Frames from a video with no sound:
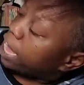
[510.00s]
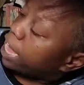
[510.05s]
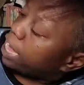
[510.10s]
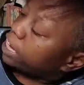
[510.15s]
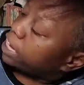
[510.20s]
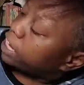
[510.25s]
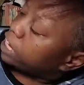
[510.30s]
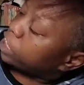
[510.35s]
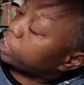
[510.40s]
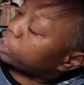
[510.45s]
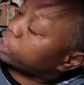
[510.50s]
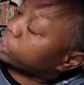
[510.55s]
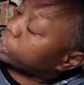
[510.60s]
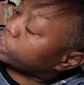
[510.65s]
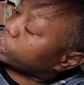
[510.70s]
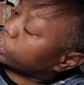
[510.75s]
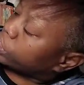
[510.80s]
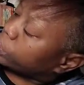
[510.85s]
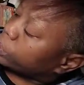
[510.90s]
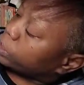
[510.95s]
And each
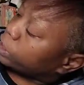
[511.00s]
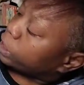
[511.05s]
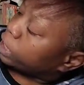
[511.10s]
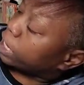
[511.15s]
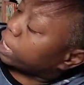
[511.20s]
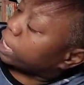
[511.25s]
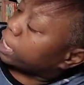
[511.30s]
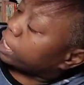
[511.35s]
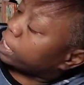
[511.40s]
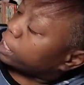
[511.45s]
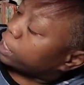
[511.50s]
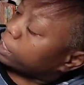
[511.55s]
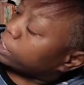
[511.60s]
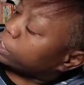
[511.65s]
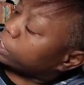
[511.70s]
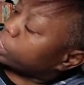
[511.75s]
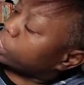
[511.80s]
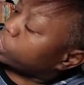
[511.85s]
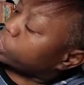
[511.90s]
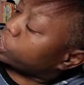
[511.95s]
of those led
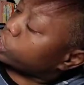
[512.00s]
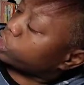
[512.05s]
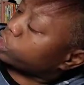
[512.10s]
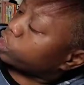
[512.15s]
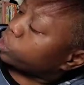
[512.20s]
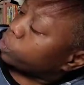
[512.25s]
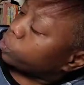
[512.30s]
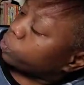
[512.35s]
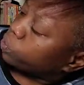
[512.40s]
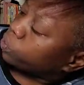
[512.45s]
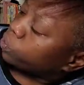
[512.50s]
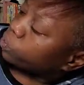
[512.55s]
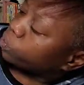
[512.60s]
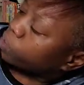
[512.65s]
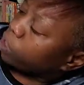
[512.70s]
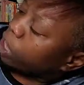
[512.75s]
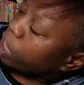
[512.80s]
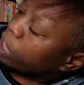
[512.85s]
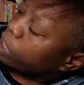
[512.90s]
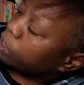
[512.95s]
to
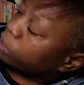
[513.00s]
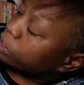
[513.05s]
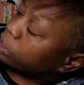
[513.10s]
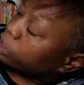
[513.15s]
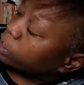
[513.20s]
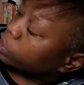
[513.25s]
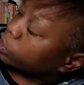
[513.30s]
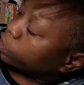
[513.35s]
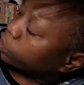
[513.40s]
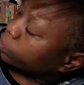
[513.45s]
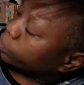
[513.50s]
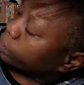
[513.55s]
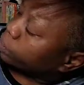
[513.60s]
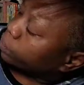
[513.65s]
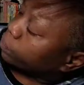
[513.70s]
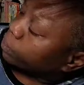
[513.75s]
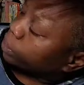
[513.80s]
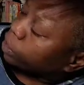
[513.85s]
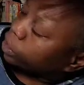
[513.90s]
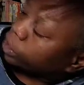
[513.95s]
three
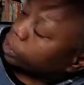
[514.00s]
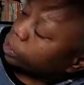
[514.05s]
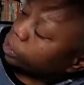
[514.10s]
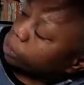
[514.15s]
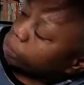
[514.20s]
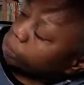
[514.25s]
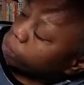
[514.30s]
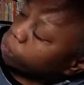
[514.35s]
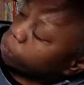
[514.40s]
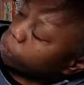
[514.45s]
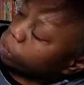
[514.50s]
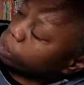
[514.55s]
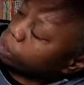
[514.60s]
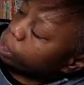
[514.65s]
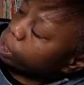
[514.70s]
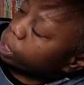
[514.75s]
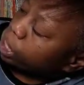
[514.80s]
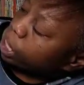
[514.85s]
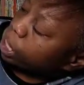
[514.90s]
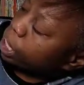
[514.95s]
questions more.
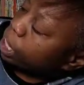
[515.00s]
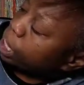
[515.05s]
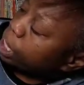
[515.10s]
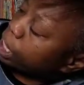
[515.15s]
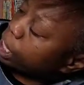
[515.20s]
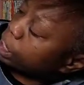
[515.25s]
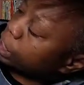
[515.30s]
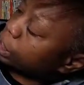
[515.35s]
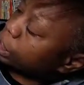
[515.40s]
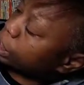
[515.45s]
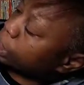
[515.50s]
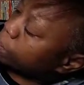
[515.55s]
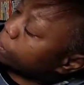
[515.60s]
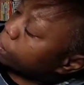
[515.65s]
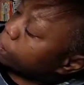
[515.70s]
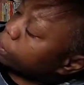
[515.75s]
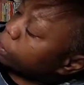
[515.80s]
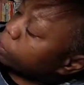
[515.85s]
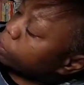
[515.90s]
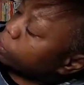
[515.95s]
And some
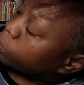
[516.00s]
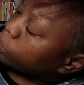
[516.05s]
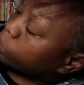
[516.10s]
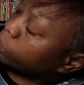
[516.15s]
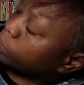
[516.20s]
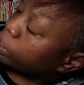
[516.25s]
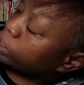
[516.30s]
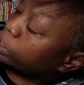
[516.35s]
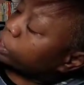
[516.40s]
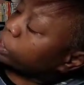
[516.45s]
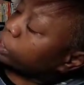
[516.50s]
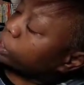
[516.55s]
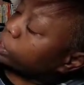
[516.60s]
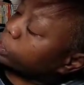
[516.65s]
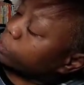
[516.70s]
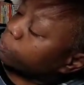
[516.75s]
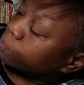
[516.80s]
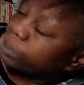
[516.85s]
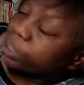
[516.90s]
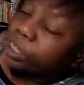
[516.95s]
of those
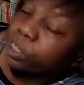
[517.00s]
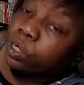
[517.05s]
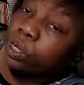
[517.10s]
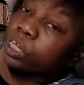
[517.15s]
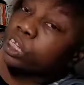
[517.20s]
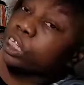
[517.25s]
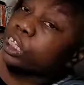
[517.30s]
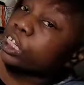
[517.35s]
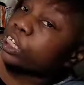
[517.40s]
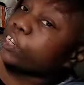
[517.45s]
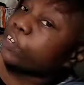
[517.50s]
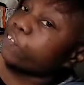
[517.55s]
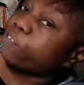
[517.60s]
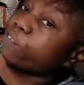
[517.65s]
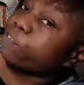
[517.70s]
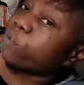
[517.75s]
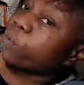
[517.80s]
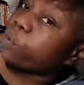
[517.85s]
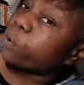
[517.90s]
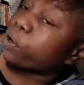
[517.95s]
questions resulted in
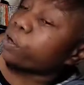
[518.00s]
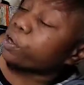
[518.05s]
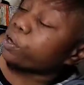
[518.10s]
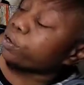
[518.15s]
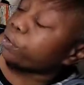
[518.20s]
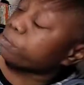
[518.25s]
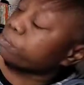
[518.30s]
four.